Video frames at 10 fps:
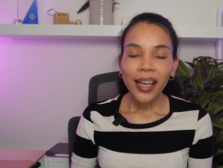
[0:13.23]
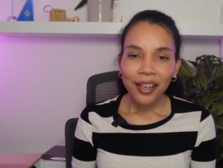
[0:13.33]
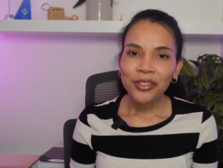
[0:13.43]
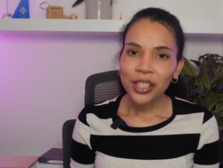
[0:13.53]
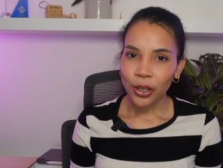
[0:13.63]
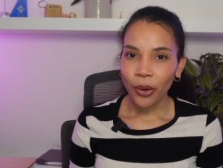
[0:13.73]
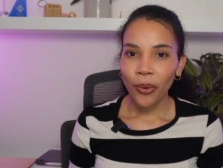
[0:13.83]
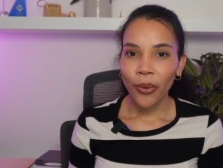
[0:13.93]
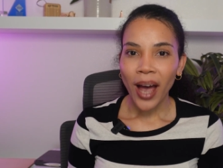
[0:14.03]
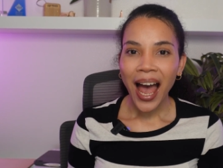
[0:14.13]
If
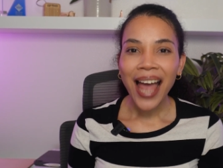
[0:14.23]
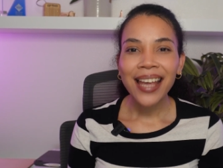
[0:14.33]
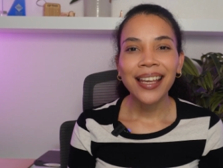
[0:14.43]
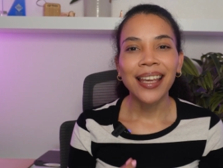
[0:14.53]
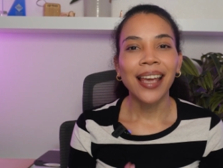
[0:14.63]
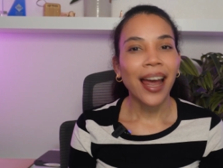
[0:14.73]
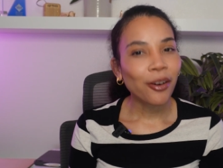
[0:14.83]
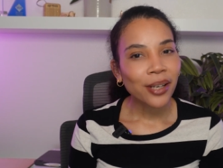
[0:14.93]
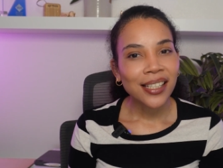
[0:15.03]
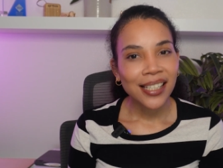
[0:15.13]
so, I
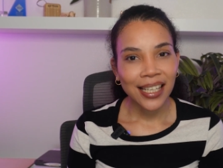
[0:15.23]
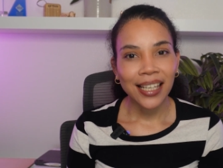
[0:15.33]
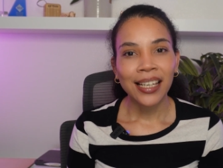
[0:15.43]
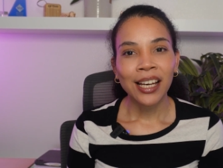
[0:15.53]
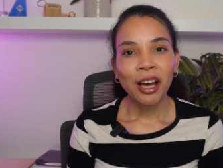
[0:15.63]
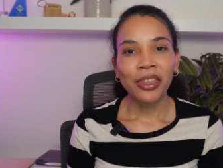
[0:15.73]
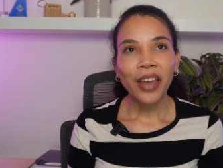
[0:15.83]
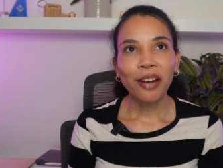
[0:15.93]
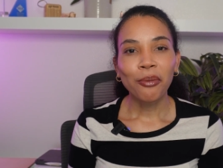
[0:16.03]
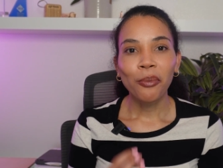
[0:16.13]
guarantee
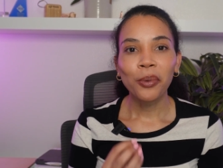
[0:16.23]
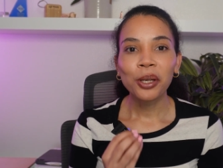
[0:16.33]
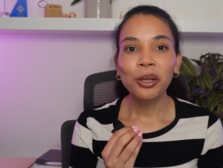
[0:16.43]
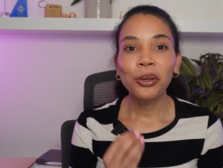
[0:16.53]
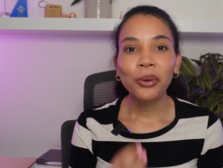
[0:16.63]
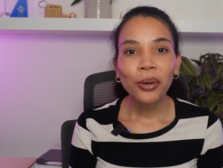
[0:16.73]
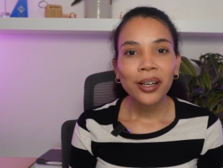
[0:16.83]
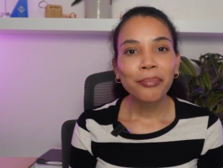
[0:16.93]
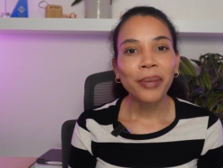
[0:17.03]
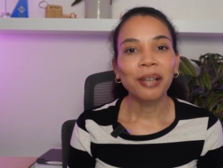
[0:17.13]
that what
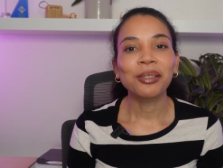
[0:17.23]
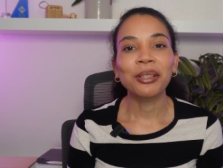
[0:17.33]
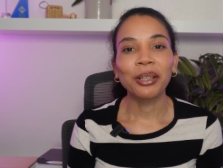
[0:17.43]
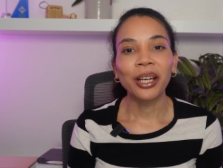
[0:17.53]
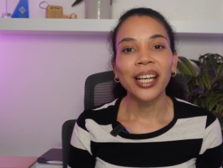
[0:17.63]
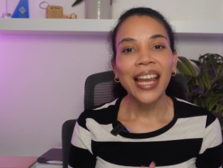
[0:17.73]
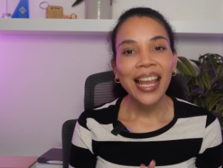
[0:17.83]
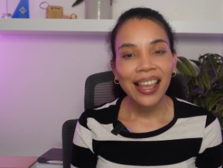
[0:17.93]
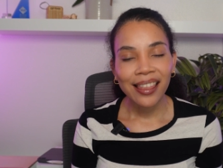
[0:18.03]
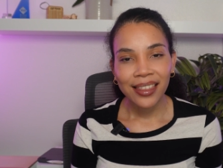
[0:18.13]
you're about to learn
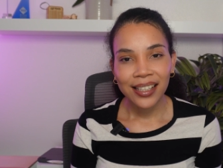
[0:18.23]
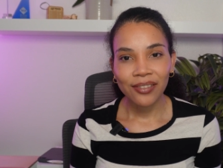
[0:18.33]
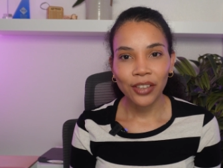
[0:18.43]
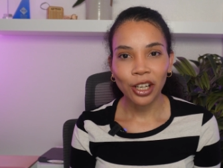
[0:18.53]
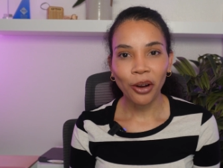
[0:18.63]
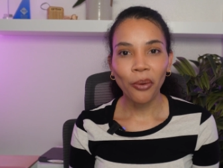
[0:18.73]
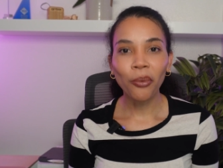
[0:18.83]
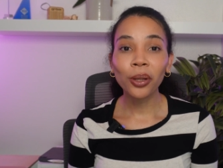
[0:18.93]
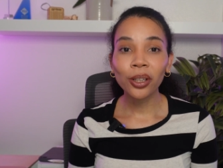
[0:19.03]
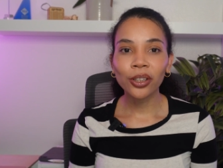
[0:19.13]
in this video
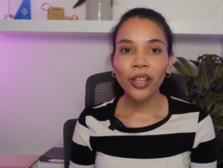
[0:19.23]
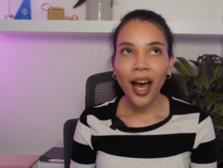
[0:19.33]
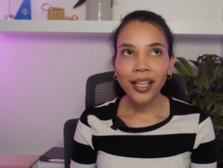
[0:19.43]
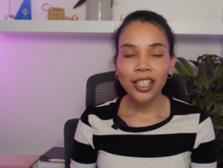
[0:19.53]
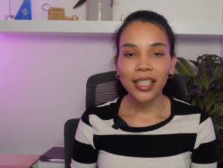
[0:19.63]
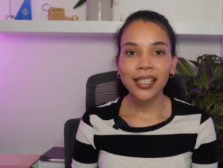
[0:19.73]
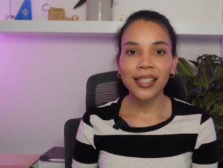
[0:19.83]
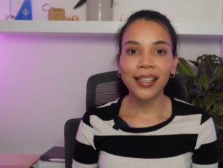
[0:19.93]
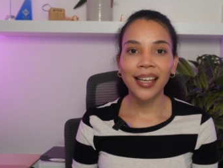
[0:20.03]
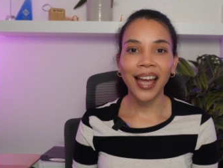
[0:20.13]
will not
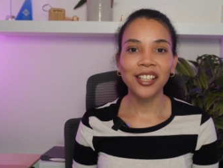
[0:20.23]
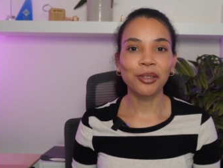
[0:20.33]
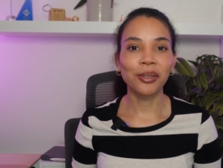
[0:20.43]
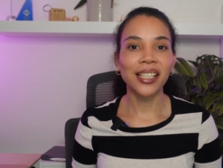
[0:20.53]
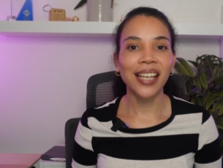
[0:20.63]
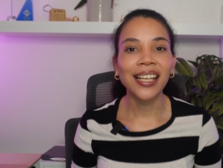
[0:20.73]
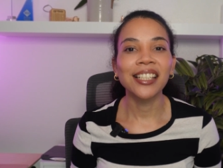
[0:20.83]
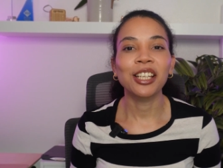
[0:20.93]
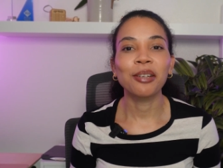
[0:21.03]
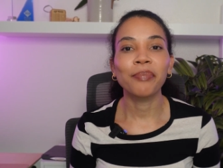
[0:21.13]
just catch your
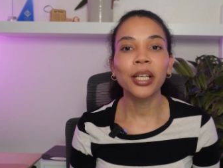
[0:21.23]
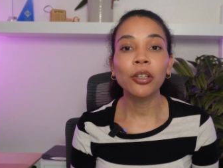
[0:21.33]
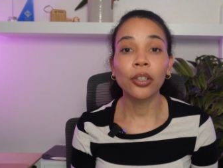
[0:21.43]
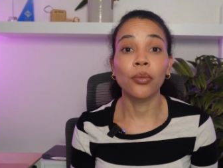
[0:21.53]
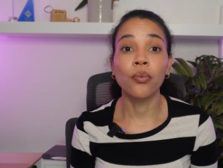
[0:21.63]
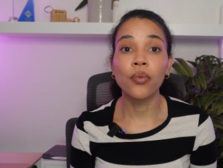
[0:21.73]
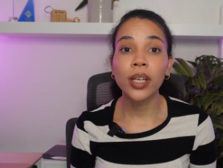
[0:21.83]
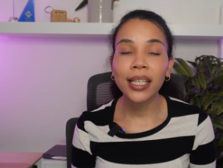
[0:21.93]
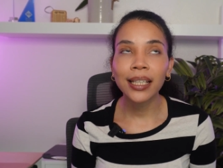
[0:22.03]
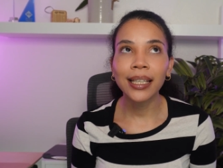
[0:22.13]
attention, but could
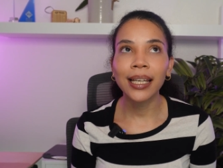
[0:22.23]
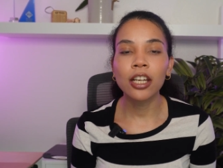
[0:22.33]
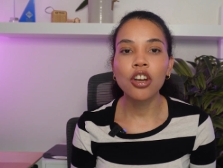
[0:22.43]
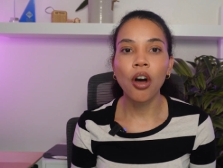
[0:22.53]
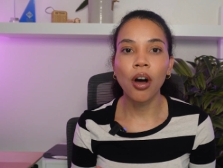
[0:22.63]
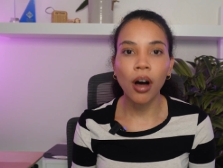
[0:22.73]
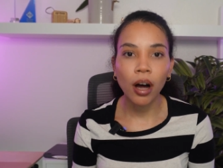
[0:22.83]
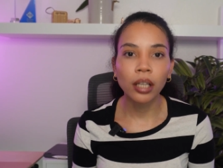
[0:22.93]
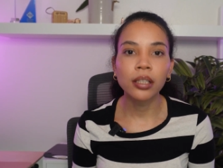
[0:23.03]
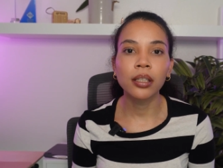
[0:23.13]
really
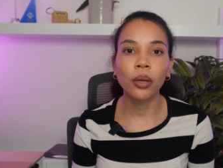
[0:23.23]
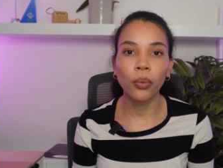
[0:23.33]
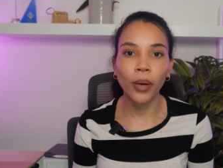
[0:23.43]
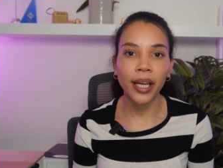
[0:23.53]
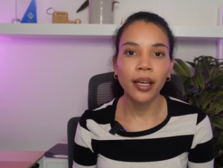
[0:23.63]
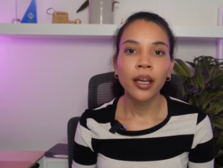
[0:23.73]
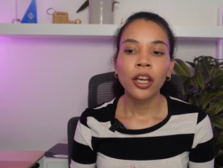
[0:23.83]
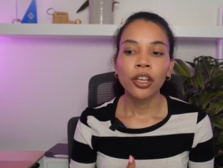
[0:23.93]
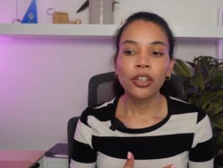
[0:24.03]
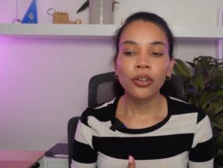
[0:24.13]
enhance the way
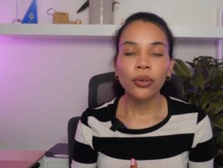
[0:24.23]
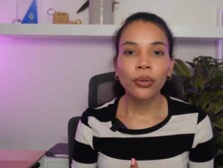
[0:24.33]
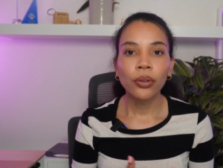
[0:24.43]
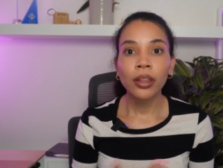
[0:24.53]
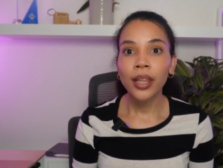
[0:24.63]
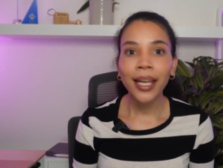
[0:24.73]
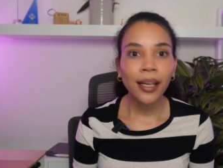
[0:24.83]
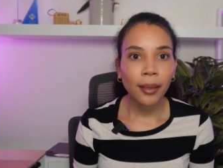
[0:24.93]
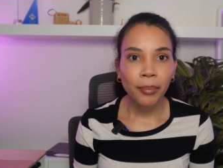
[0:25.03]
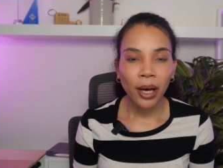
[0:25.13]
you
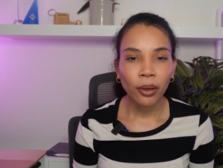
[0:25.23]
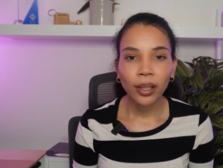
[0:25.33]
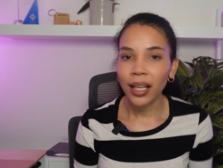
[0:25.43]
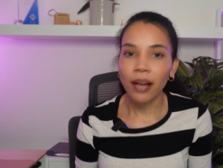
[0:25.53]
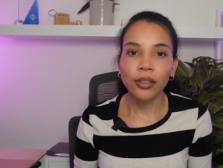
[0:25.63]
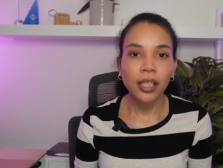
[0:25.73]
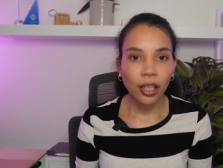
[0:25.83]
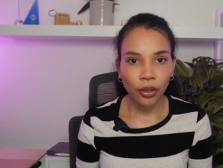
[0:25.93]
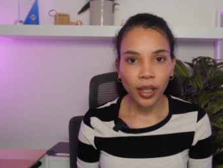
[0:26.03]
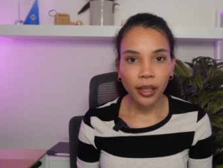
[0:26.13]
think about cloud
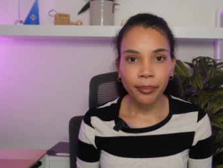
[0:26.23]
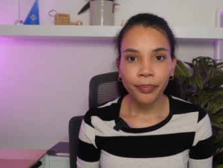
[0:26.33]
security.